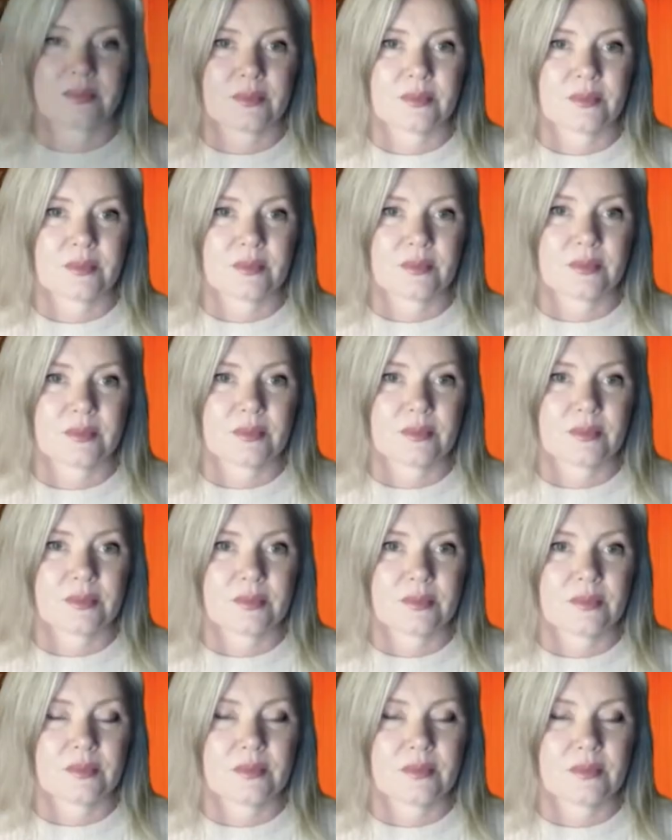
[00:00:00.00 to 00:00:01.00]

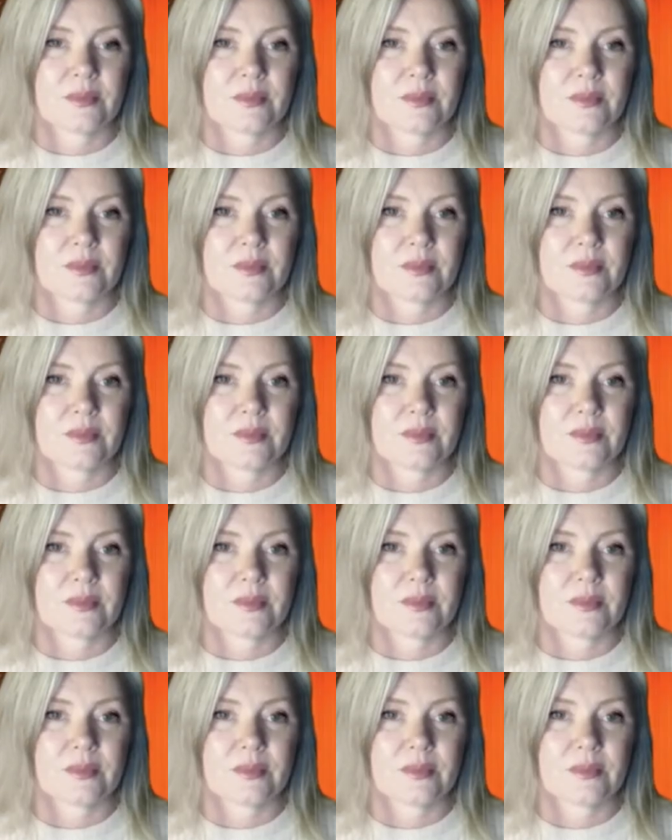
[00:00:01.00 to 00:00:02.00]

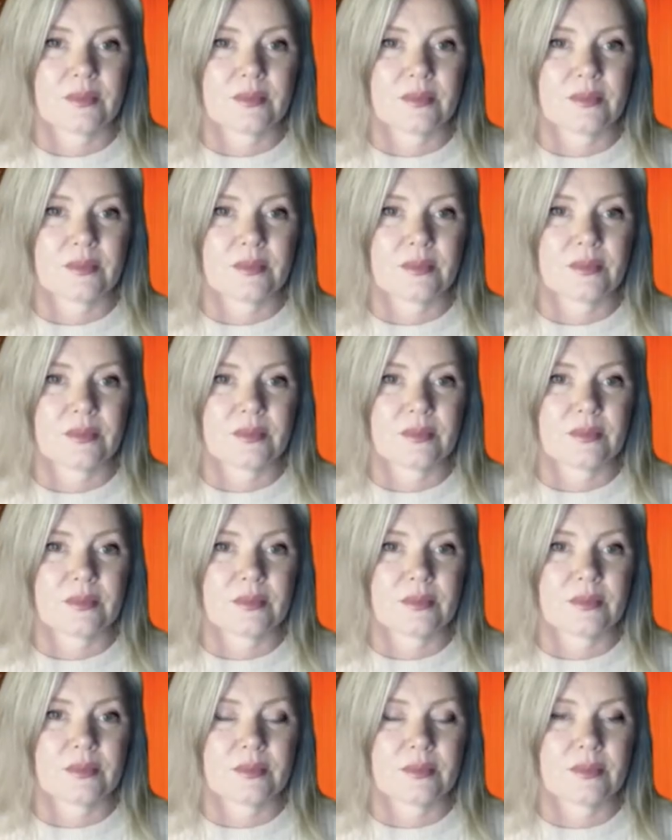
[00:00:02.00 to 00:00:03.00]

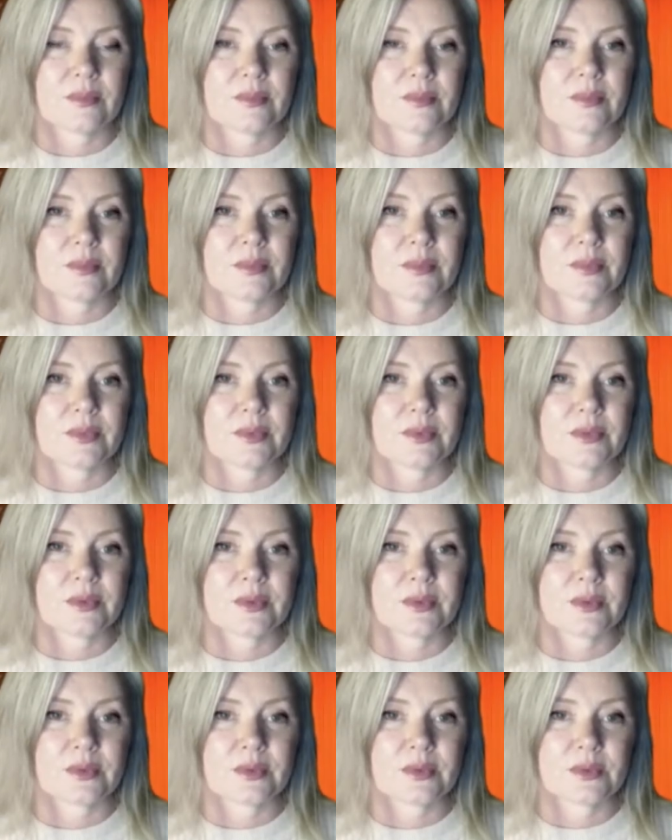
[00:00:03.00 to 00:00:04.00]

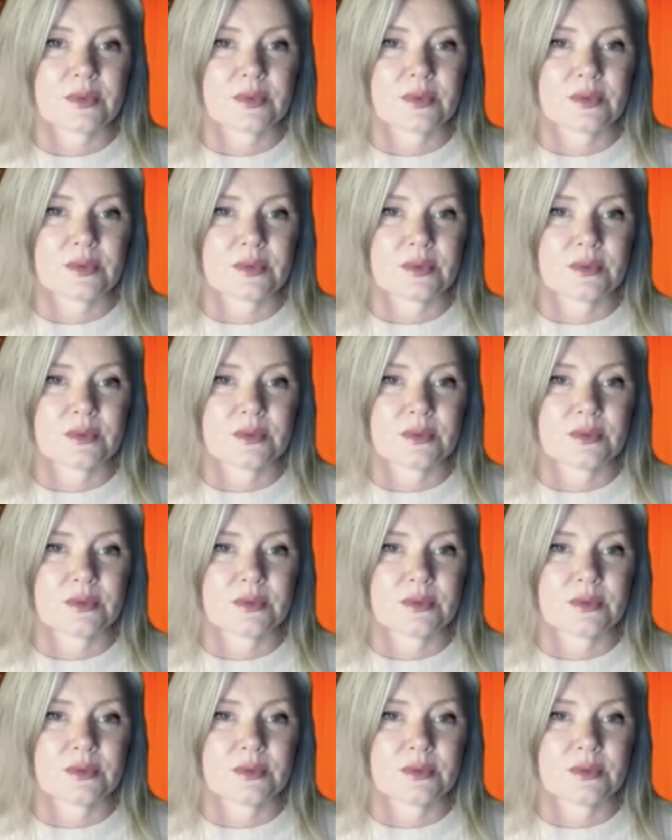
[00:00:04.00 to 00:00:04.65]
The person shown says nothing.